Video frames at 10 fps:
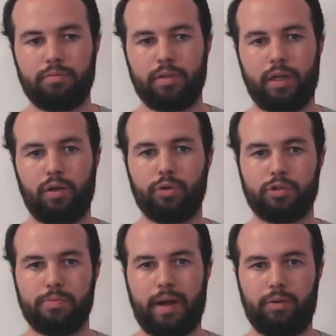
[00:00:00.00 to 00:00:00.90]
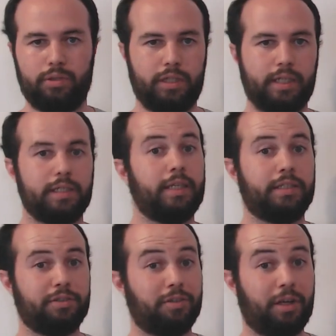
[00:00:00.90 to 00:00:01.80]
LUKS manual says it's
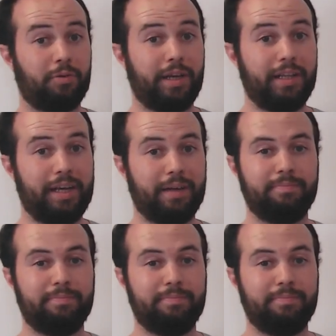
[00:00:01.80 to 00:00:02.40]
not a good idea.